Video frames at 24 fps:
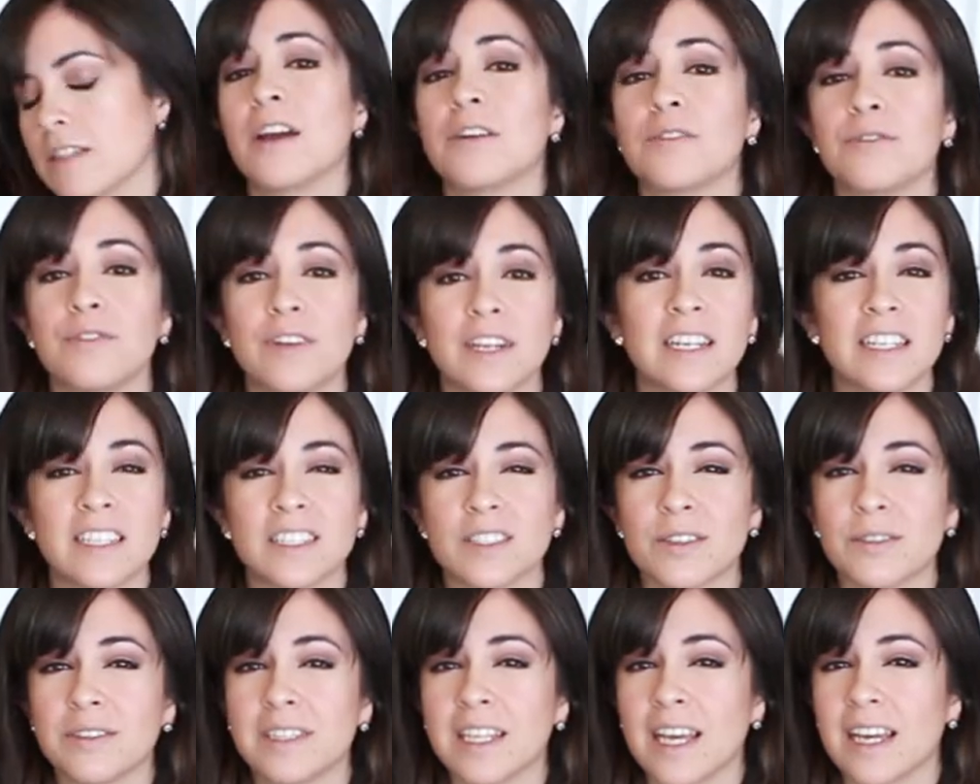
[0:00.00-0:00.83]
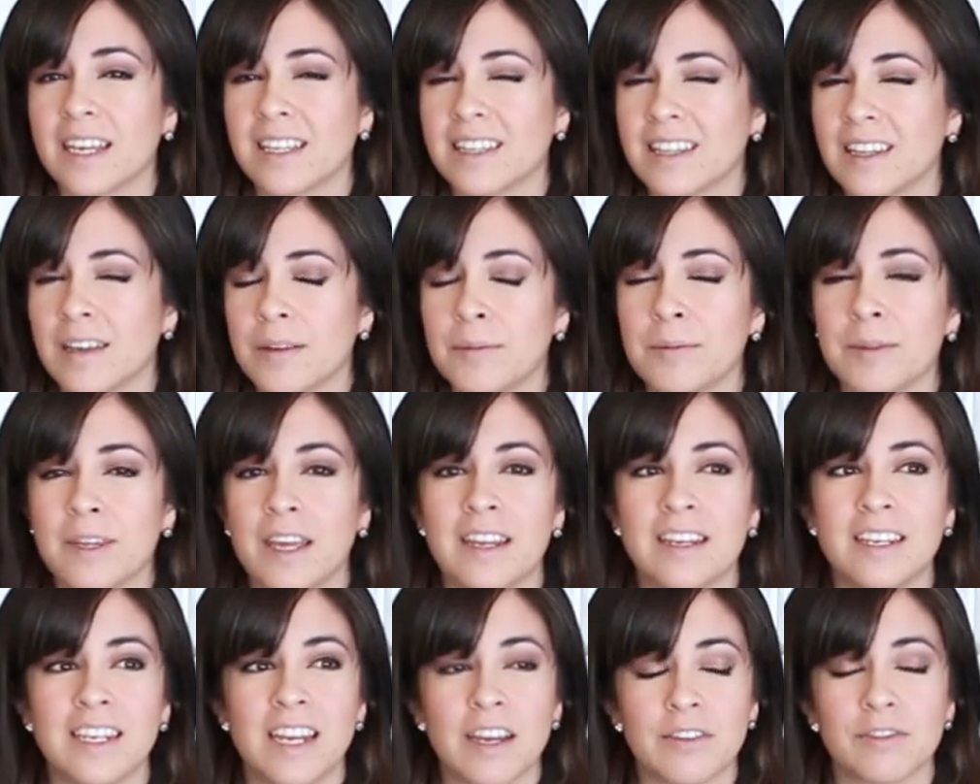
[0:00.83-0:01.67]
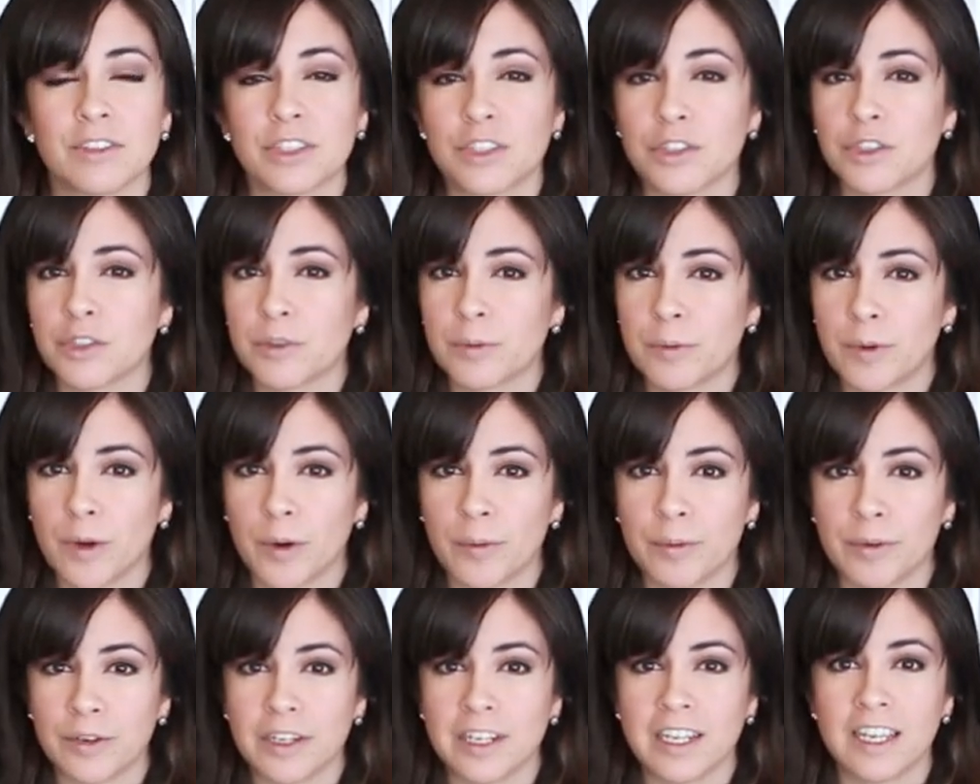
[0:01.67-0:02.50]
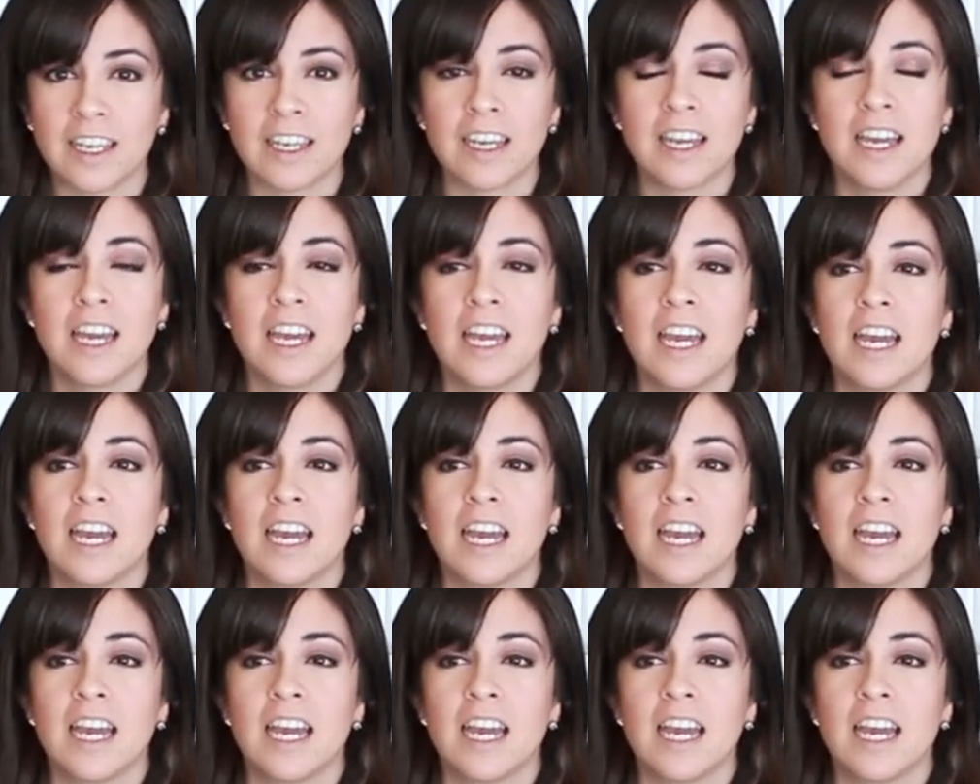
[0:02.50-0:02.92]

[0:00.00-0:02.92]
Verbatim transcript: I really don't like them, they never cook properly,